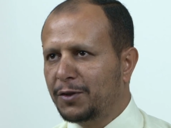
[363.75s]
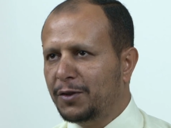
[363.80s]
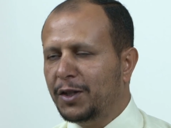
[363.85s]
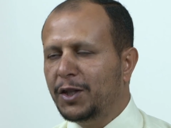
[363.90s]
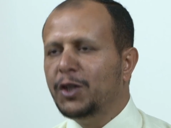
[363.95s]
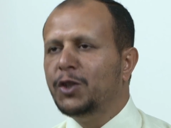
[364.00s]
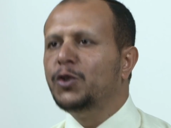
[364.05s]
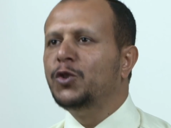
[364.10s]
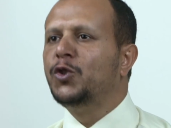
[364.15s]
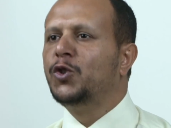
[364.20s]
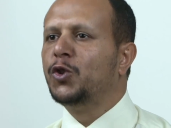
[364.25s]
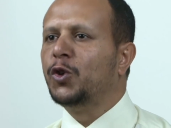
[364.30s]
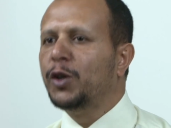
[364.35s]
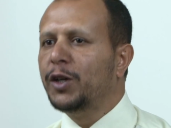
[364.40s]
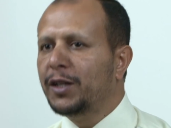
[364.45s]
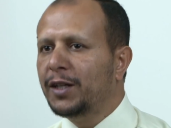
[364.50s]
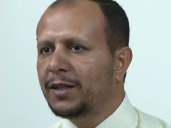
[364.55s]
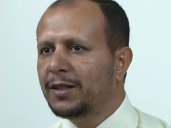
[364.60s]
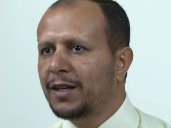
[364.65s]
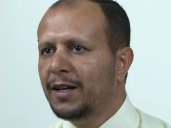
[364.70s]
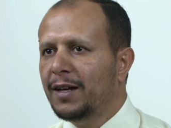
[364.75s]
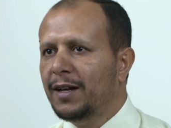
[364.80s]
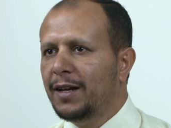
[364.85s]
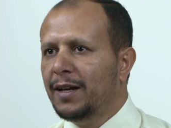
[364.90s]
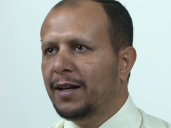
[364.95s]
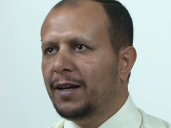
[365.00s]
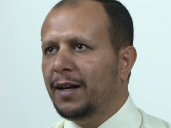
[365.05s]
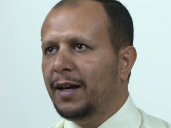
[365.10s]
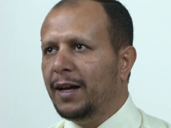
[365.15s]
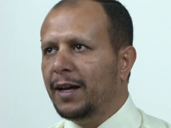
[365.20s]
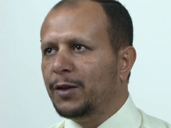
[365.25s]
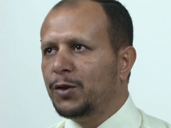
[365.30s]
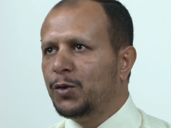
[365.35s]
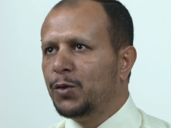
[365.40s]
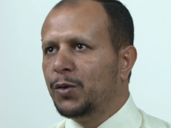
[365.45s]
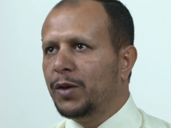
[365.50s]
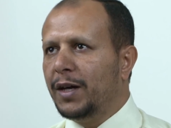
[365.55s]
They enjoyed it to